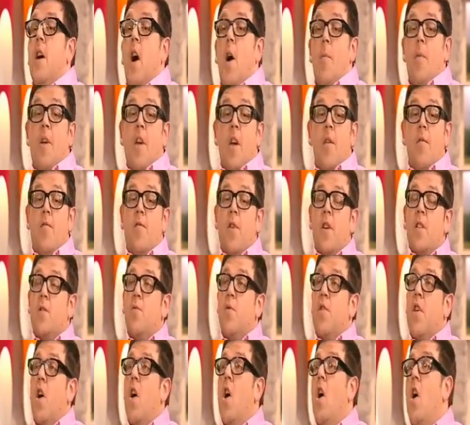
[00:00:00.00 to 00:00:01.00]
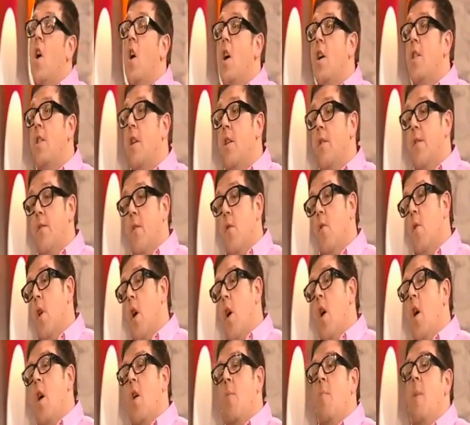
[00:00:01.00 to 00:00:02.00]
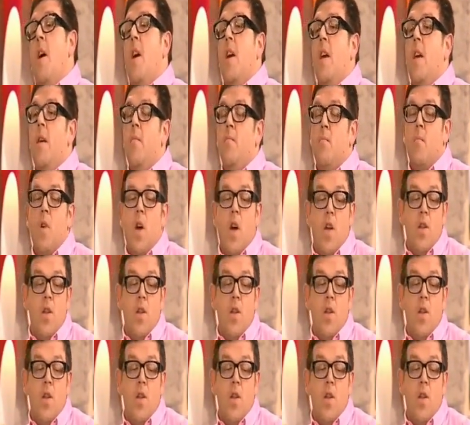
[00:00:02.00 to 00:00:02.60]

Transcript: I became friends with her, and then through her, I met him.